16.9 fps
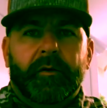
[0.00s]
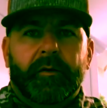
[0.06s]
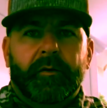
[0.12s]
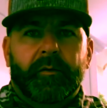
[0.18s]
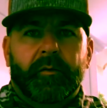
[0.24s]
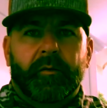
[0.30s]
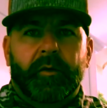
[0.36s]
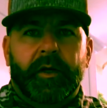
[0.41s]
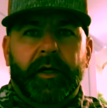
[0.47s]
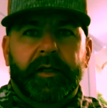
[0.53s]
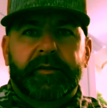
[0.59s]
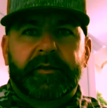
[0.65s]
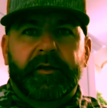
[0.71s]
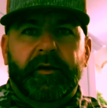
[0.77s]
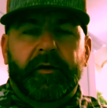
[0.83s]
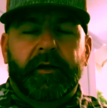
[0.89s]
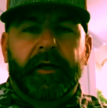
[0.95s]
What's
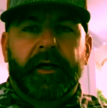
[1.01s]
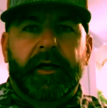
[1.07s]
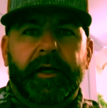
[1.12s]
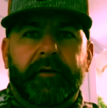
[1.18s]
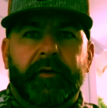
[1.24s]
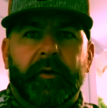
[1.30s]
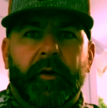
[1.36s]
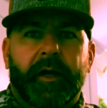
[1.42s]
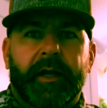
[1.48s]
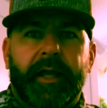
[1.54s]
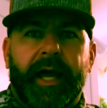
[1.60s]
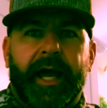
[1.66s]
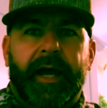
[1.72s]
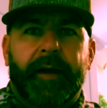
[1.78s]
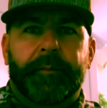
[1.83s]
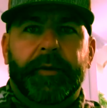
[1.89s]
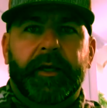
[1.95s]
going on, everyone?
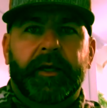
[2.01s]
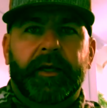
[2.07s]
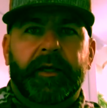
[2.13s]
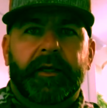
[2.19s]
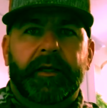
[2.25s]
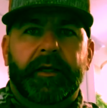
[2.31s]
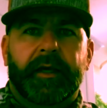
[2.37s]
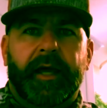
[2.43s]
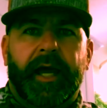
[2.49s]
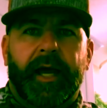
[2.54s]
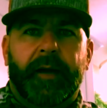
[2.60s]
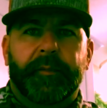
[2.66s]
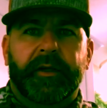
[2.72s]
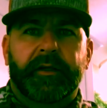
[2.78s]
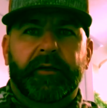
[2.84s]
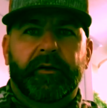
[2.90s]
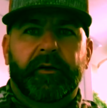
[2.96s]
Happy
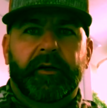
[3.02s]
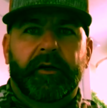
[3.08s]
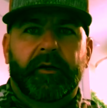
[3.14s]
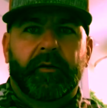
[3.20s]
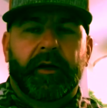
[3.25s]
New Year.